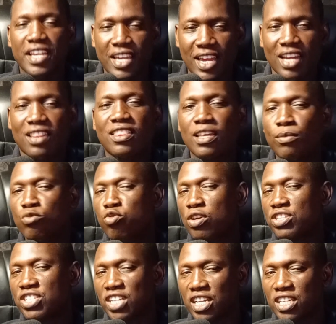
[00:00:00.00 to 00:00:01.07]
get them to
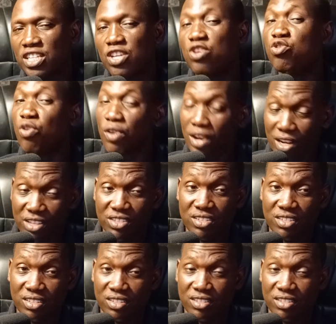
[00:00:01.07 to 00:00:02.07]
attend your rallies